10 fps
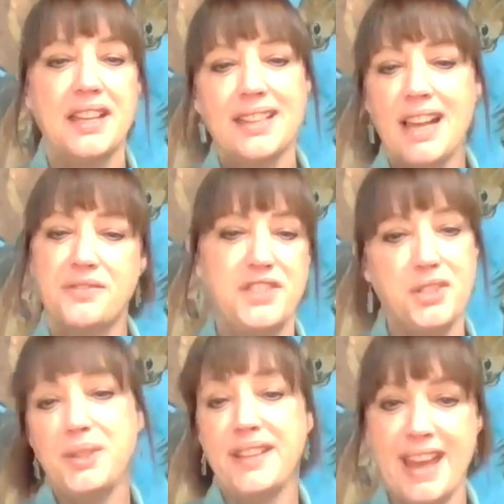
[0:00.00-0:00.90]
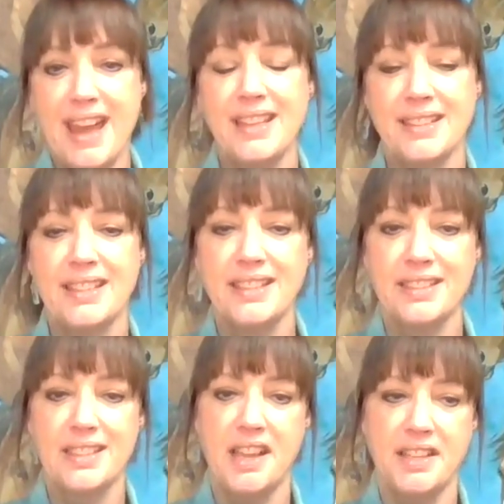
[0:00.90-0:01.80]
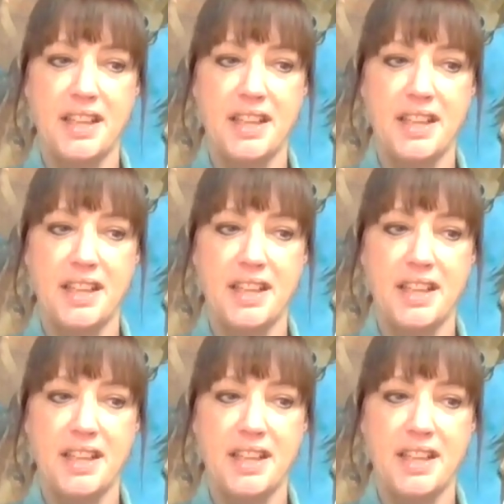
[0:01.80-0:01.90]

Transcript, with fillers: of doing that can kind of